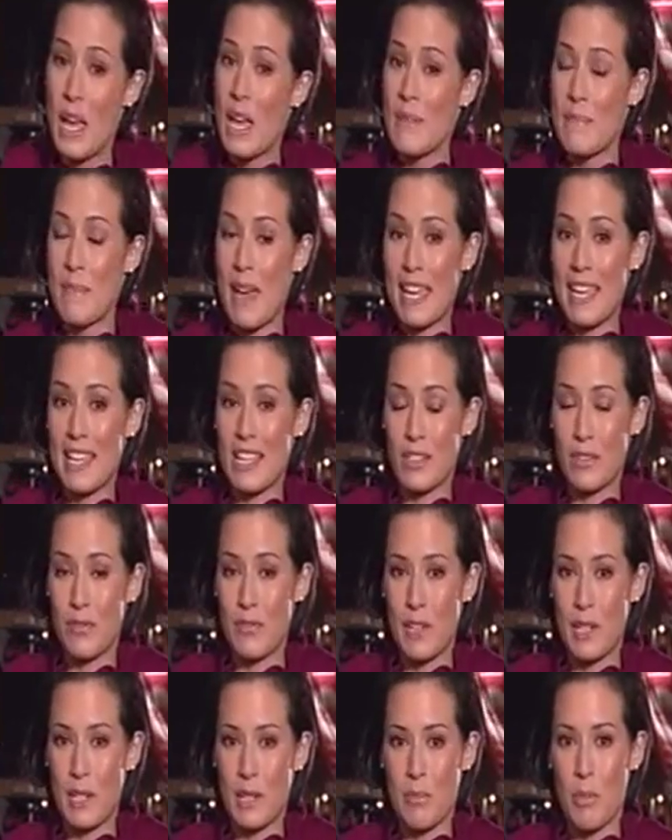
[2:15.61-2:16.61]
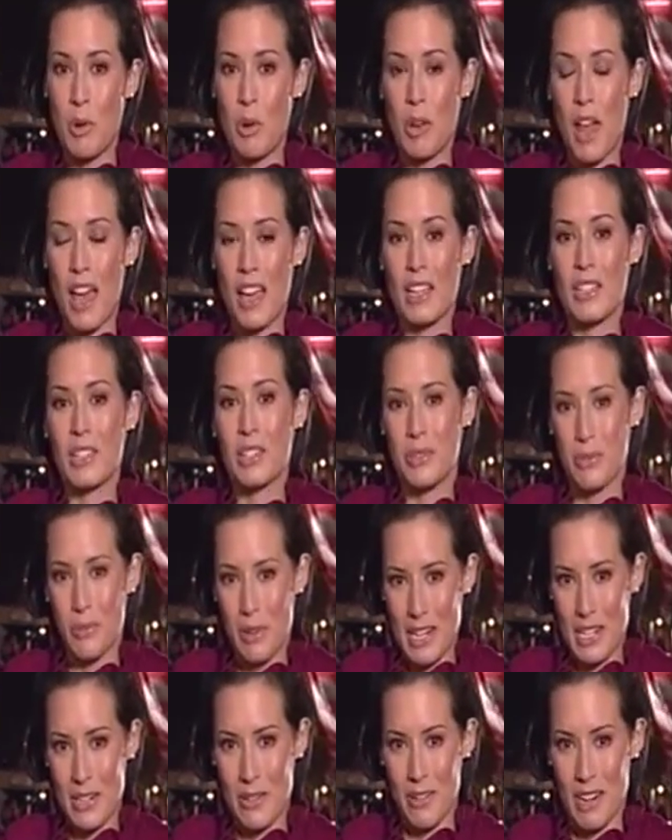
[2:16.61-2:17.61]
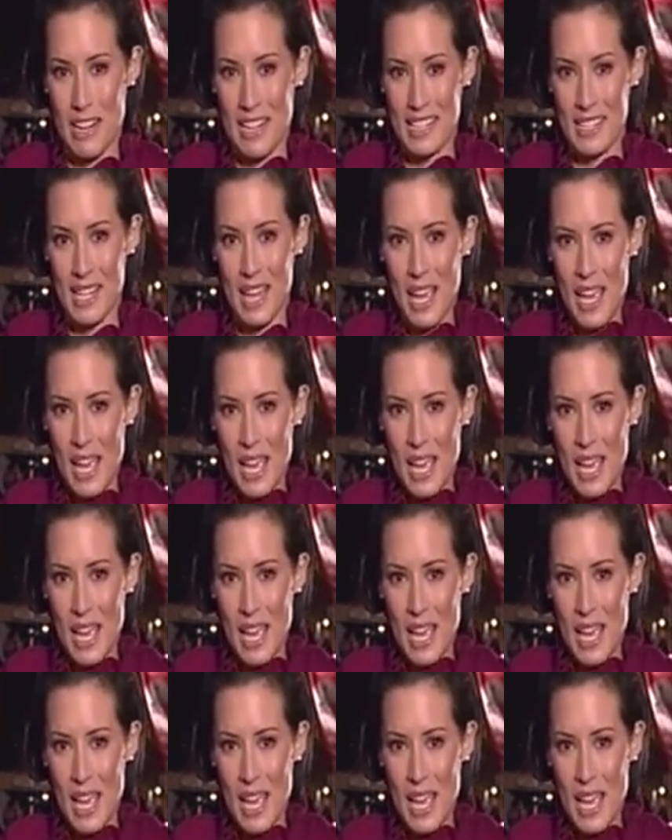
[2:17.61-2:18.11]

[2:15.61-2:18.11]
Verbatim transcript: making it feel more like 3 degrees.